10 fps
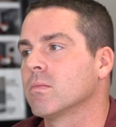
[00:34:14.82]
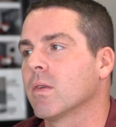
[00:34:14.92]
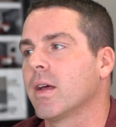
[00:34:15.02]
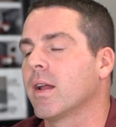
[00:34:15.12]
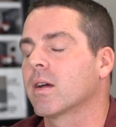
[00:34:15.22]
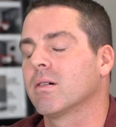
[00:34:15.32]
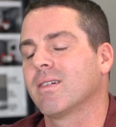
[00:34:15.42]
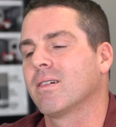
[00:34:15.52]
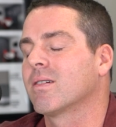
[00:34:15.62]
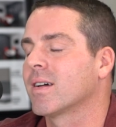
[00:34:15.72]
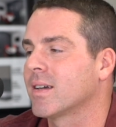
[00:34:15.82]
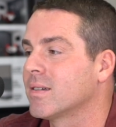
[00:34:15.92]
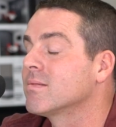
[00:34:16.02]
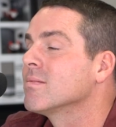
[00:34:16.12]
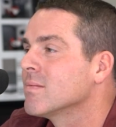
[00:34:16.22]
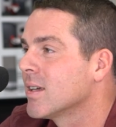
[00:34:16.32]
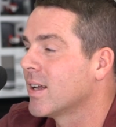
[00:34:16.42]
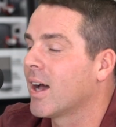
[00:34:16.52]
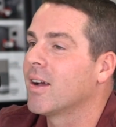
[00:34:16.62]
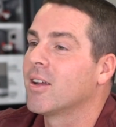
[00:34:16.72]
And I go, okay.
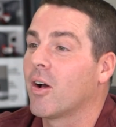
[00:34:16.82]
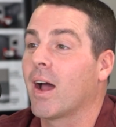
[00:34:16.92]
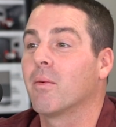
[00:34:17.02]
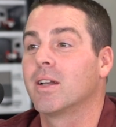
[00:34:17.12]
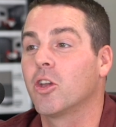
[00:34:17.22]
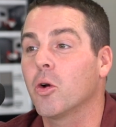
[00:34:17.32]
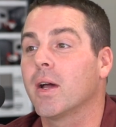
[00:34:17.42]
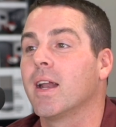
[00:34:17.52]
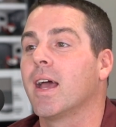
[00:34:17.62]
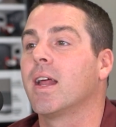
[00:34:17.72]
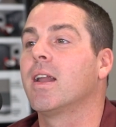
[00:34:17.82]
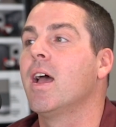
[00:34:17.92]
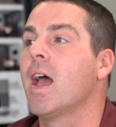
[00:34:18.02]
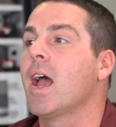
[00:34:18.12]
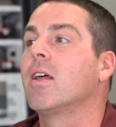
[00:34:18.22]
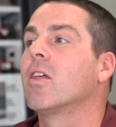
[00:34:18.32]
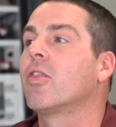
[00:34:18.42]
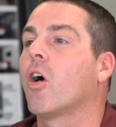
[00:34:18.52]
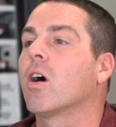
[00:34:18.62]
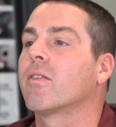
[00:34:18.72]
And I would do it, and the
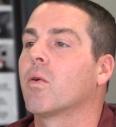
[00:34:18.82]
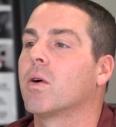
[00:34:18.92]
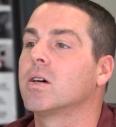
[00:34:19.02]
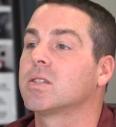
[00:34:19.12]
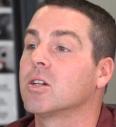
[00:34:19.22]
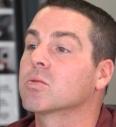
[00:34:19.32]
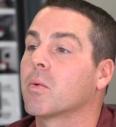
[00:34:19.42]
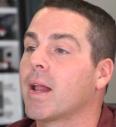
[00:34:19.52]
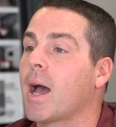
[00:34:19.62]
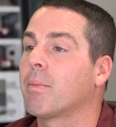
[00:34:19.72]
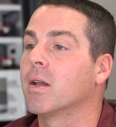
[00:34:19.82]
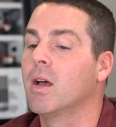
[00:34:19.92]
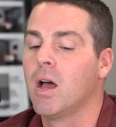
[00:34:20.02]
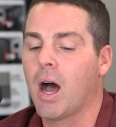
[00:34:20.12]
thought of it was, here's what would happen.